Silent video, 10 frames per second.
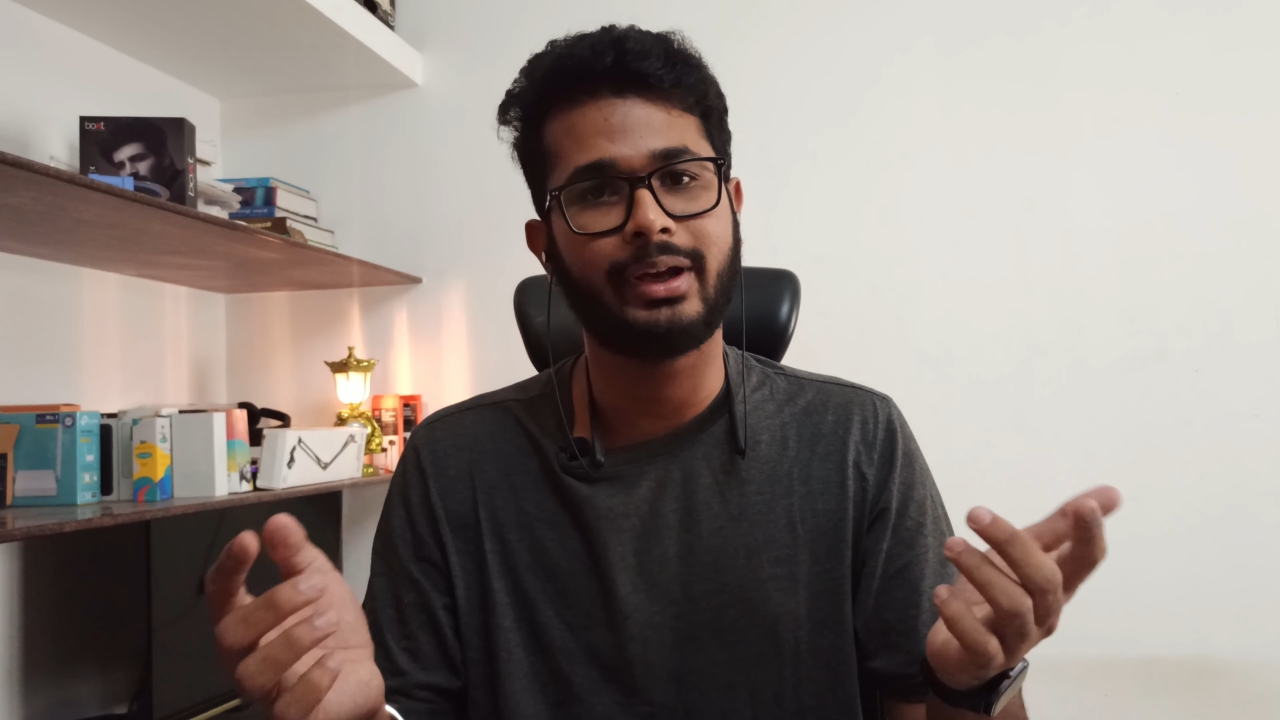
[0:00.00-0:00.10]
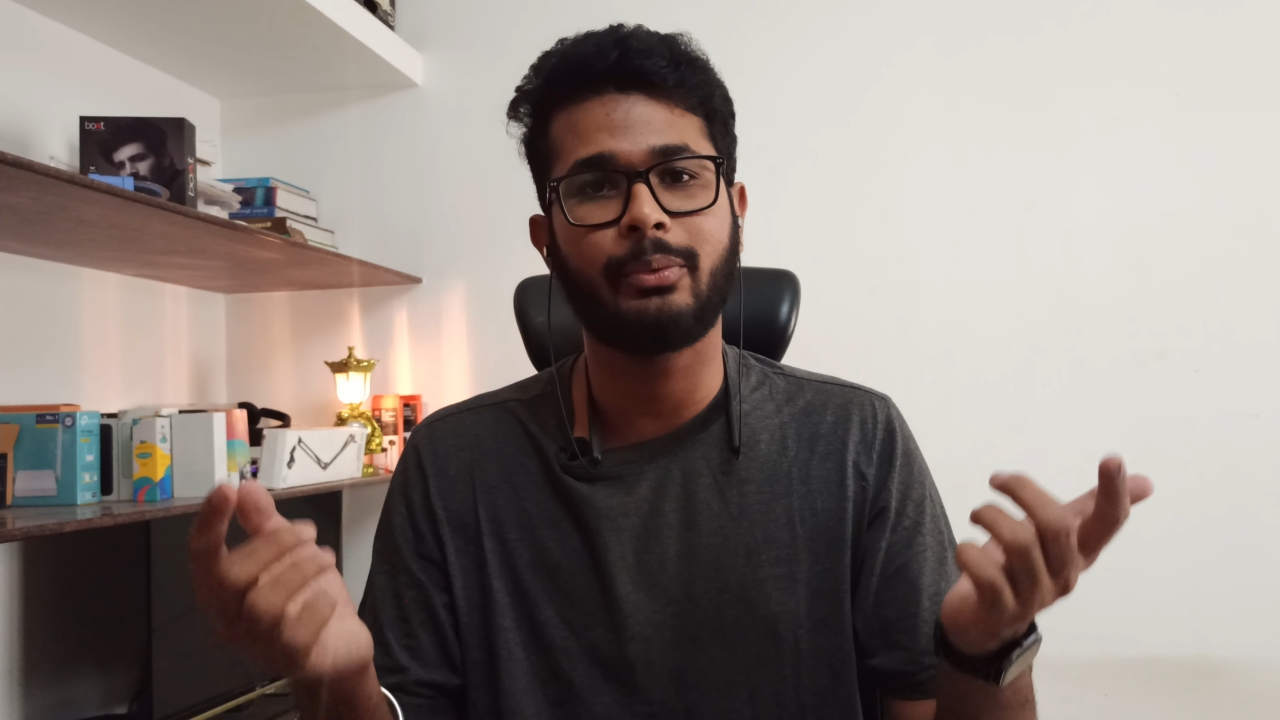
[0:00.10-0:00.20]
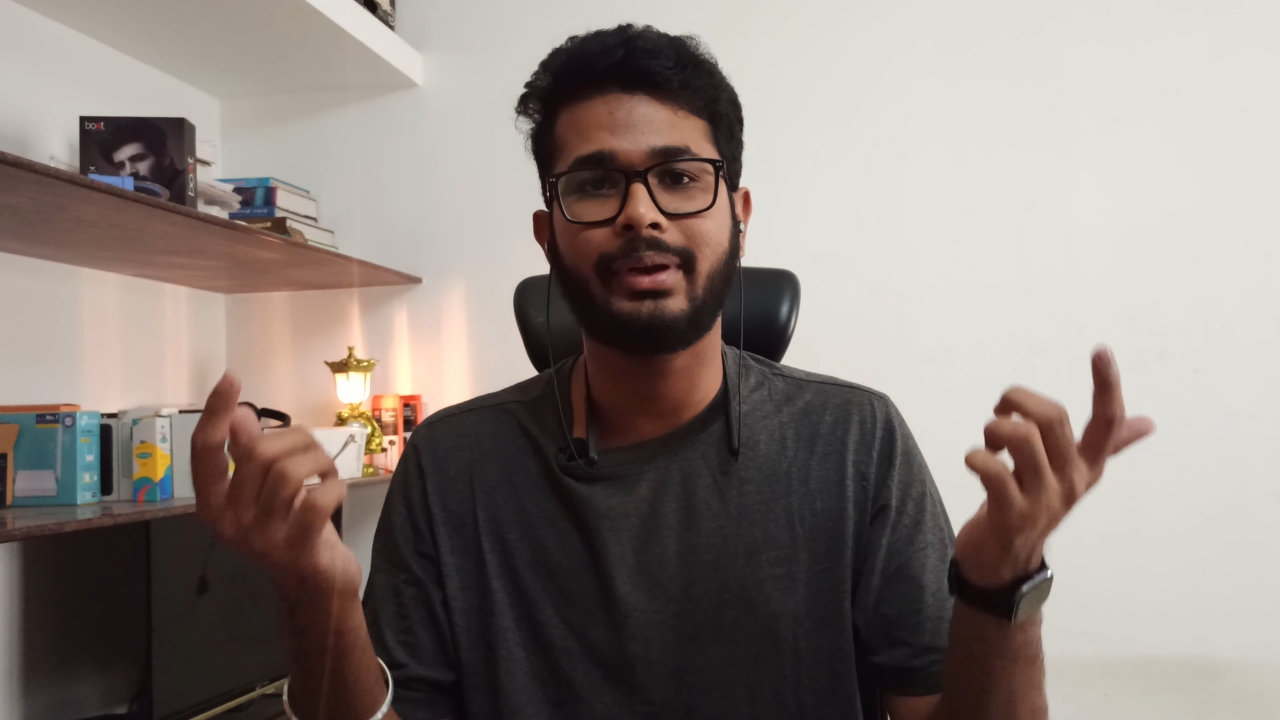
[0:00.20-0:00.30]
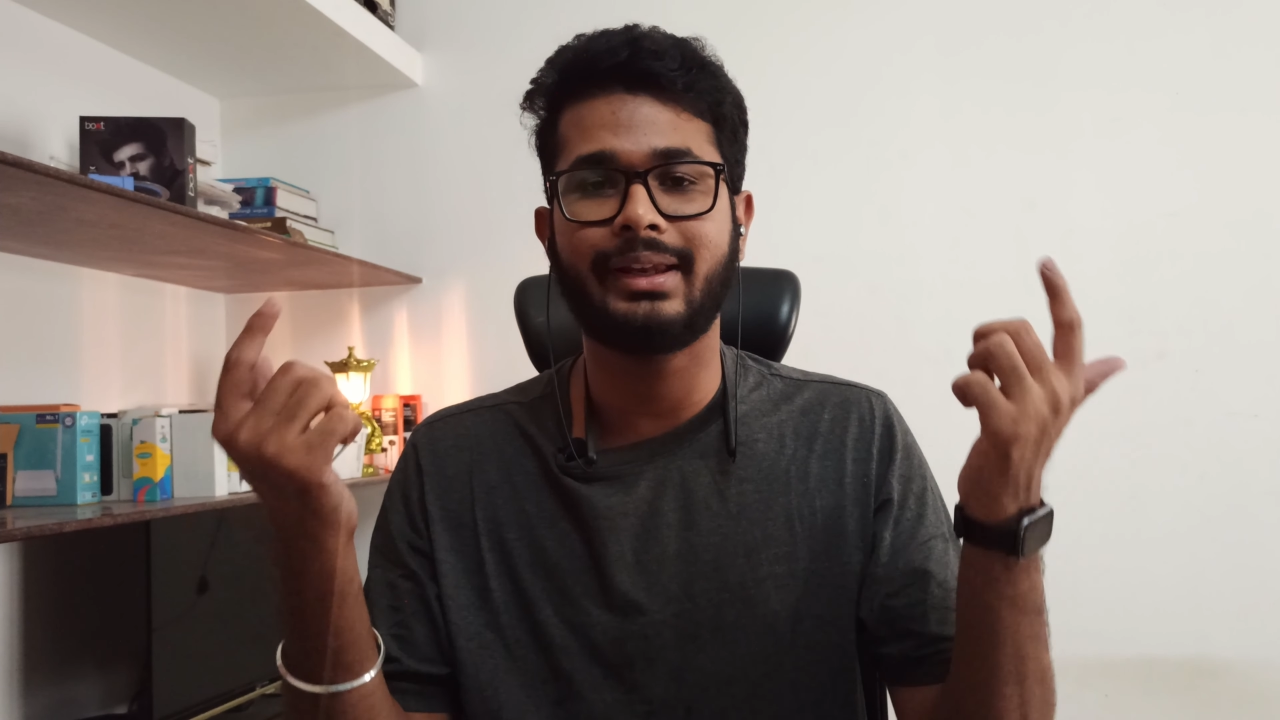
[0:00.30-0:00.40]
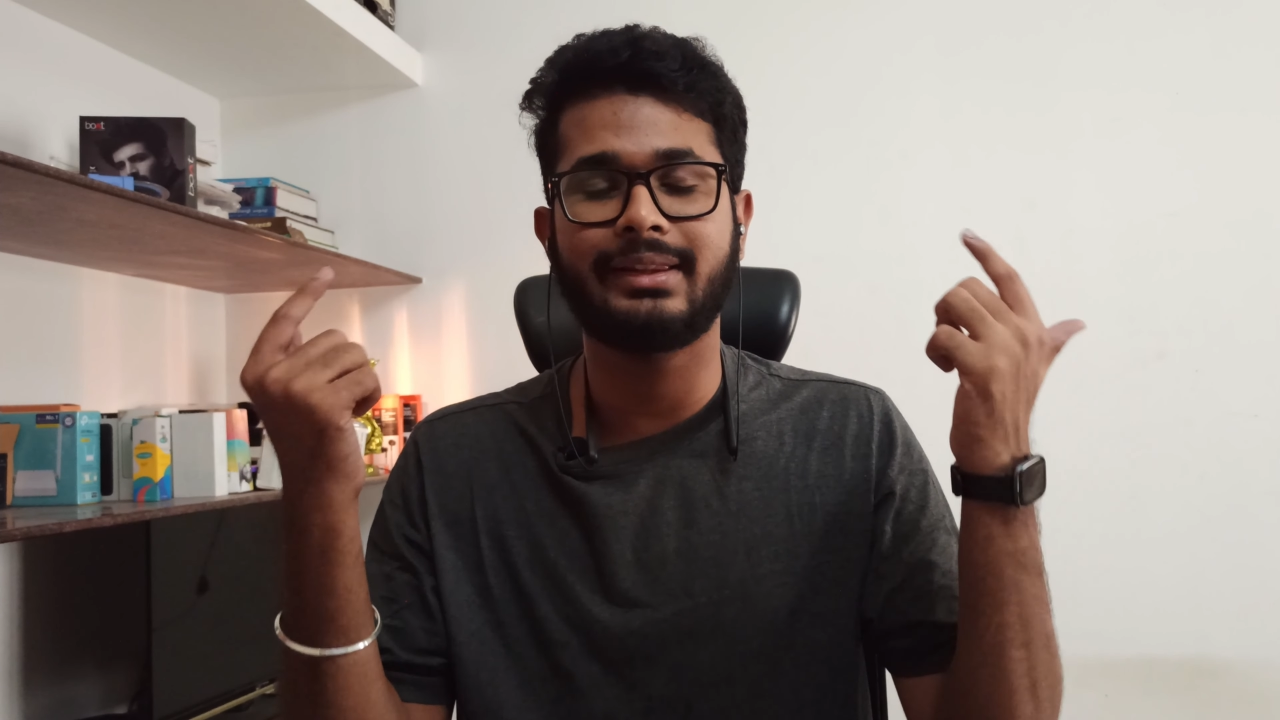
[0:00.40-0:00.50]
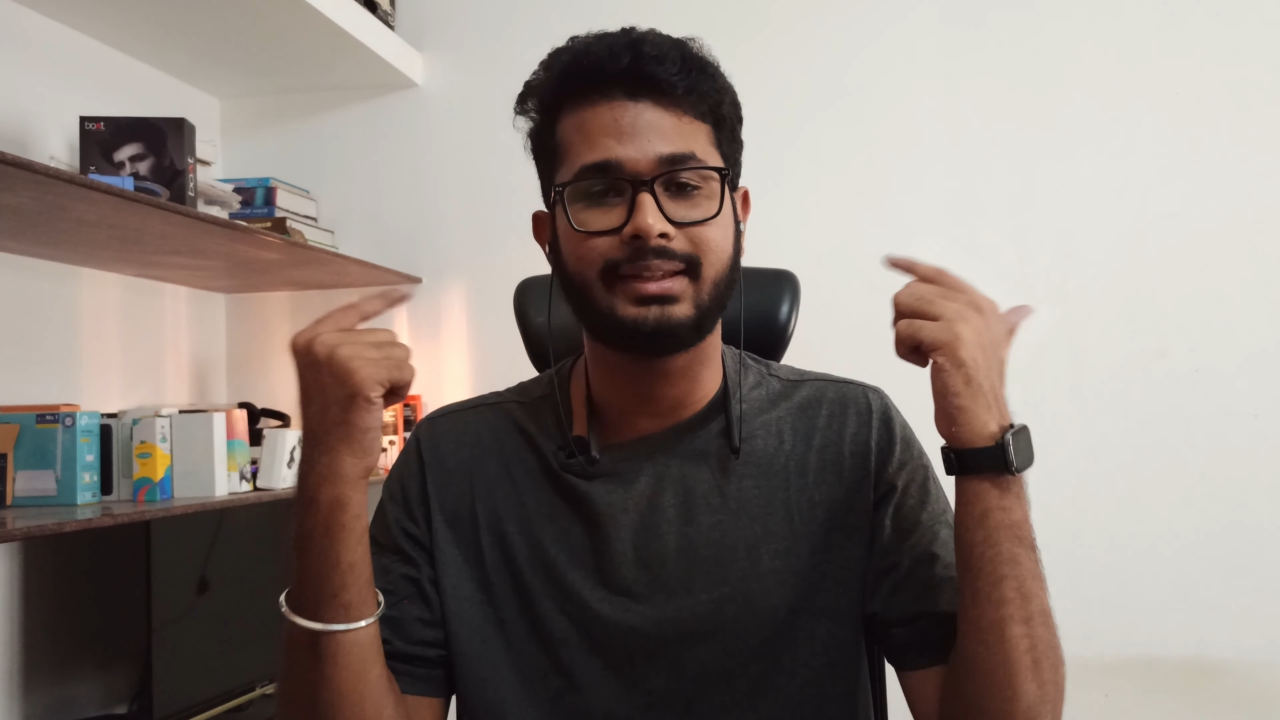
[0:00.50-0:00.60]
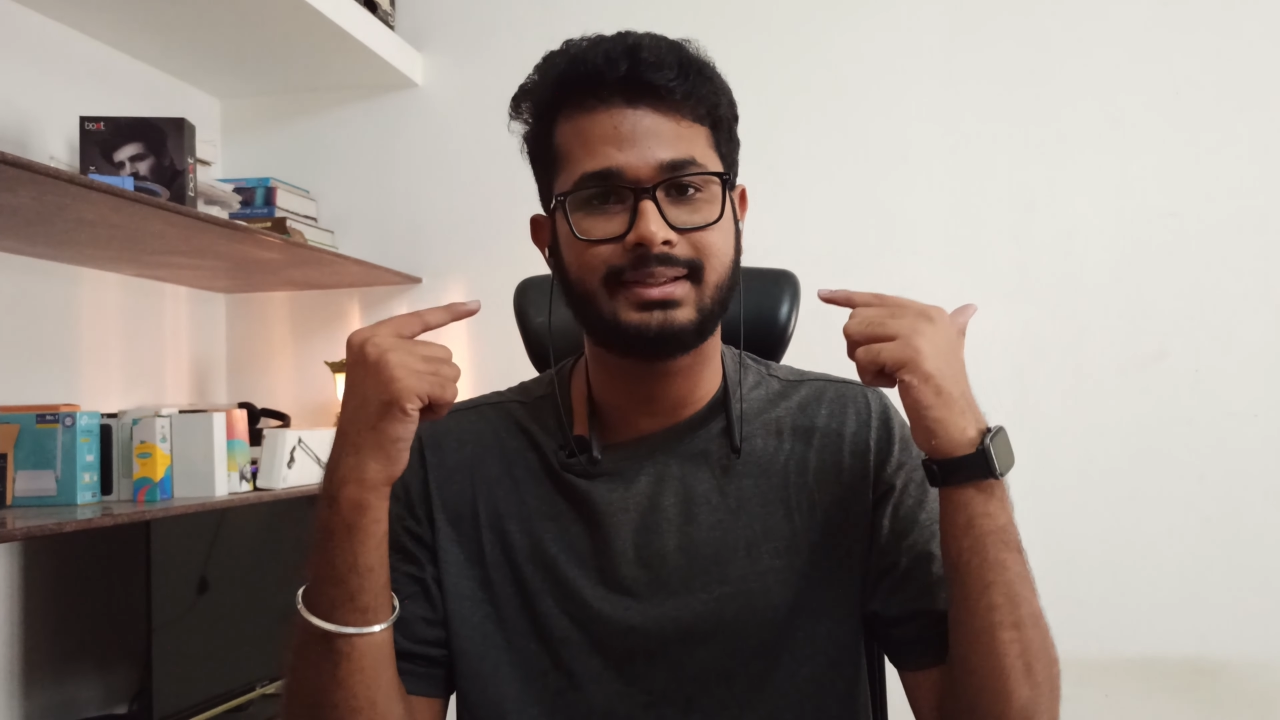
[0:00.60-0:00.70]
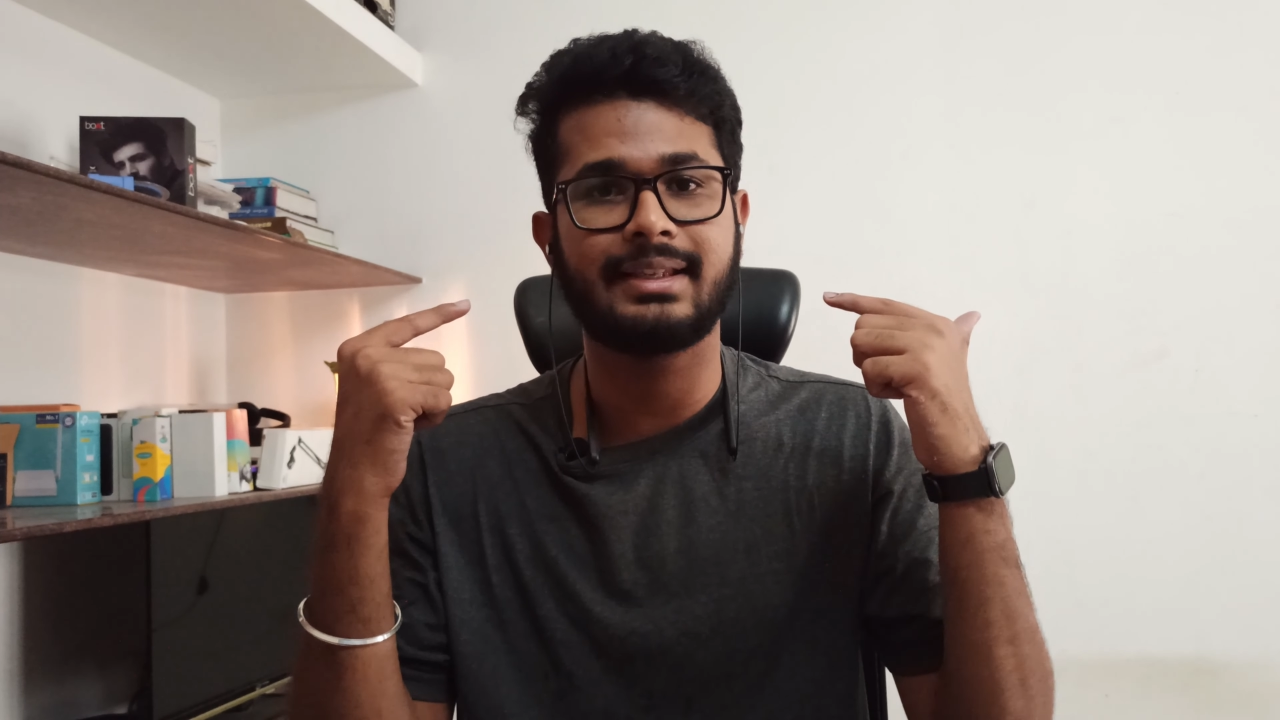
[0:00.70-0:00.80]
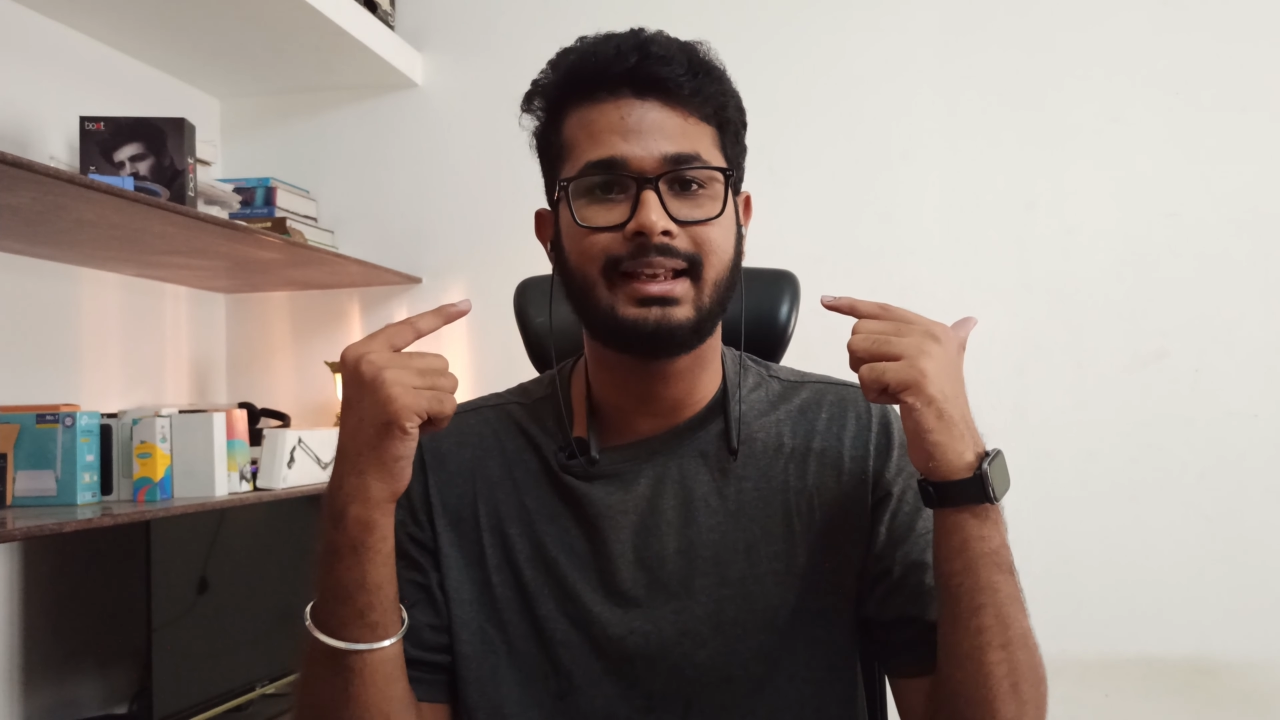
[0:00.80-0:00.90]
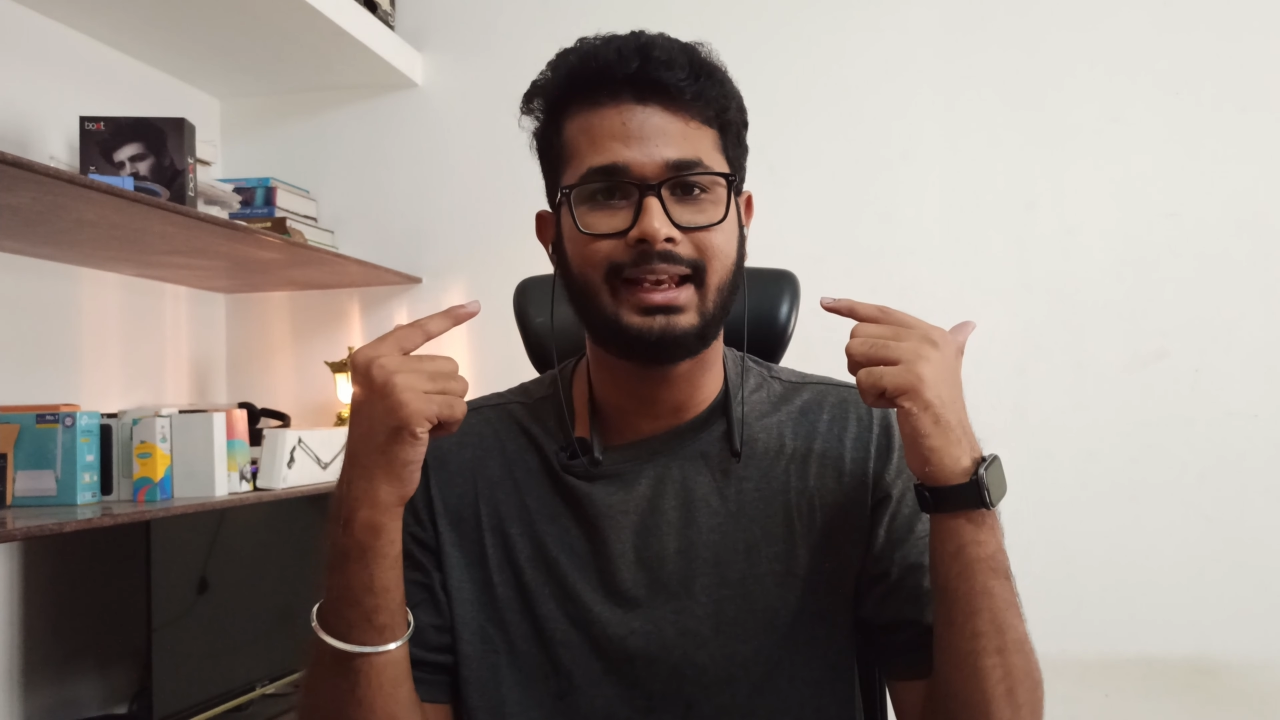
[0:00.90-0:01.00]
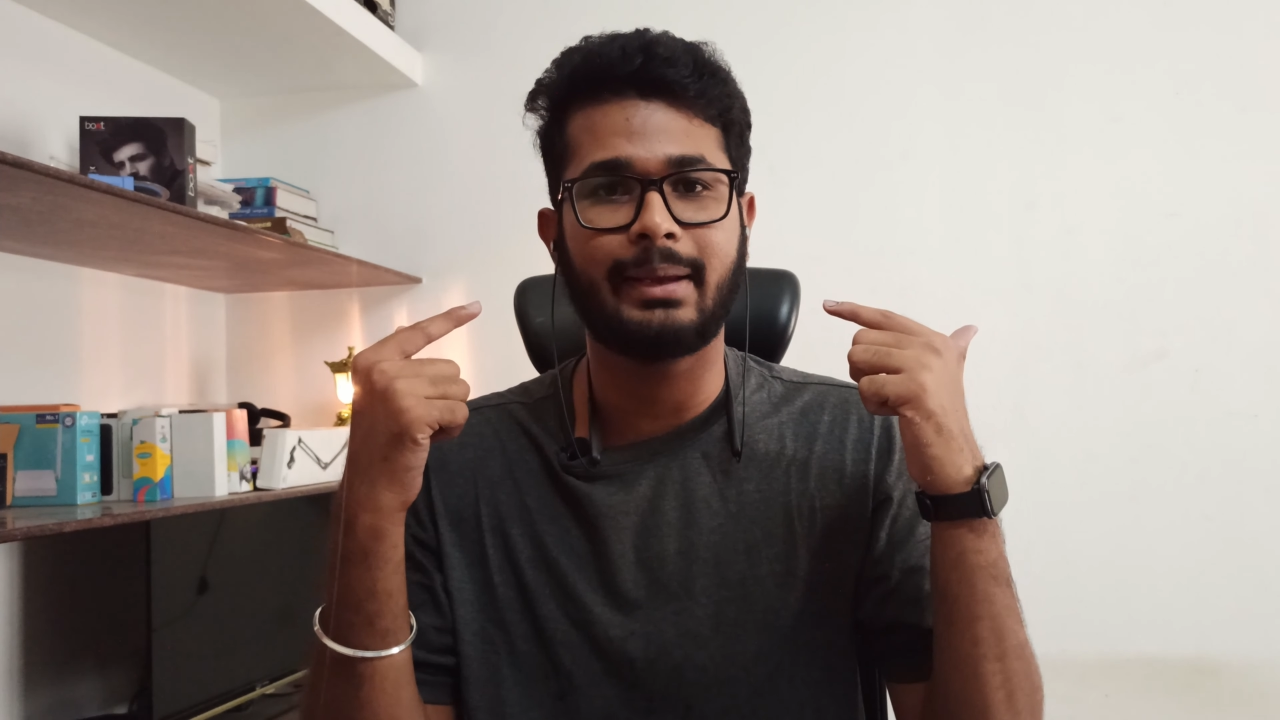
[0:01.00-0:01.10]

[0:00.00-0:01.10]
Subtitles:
while wearing this